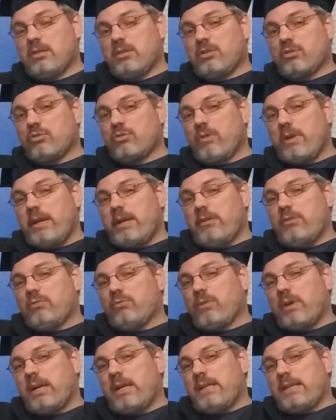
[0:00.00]
grade
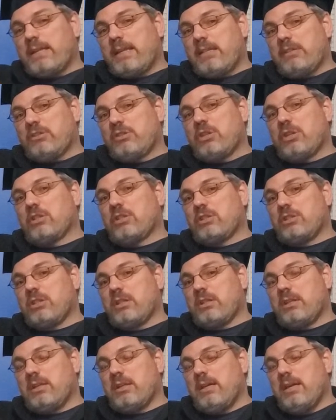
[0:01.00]
right at that
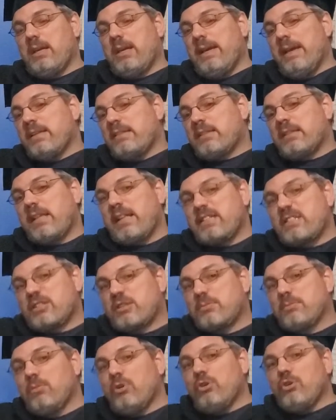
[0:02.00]
junction. It's a lot
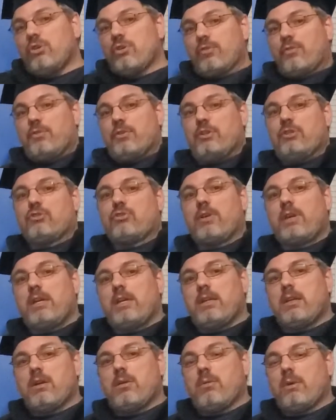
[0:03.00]
smoother for the train
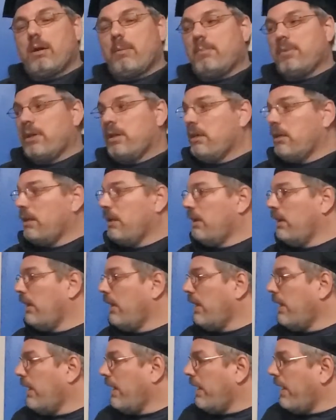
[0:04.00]
to go up.
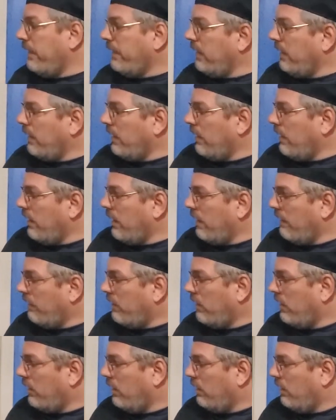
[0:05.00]
And then I'll have a